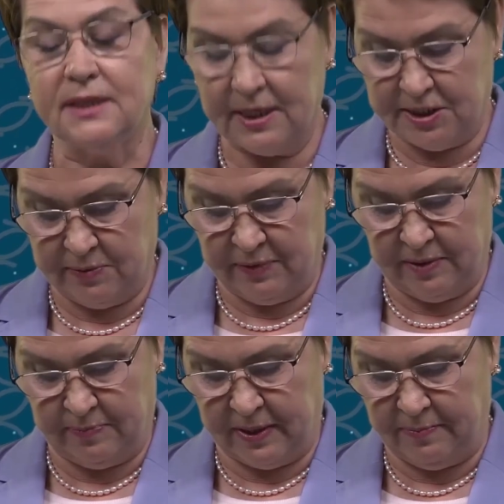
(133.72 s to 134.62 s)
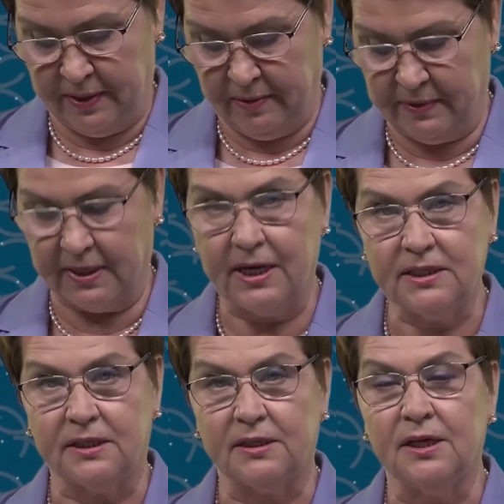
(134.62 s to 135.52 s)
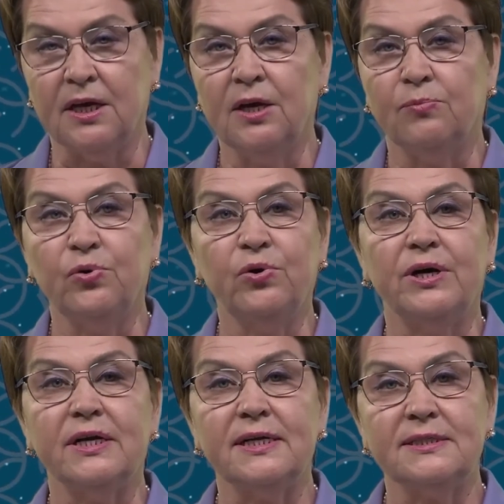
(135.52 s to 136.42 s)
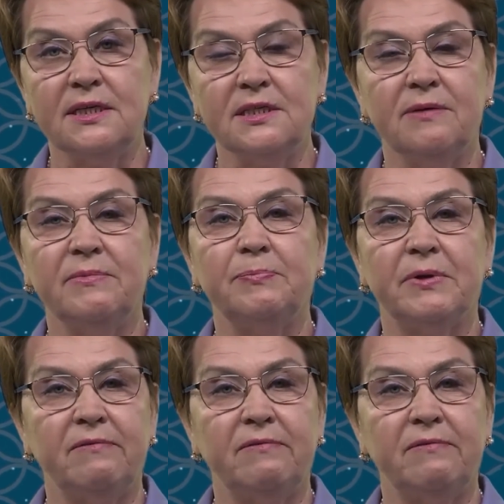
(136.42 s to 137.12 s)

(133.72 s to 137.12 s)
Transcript: relevant, acute and socially important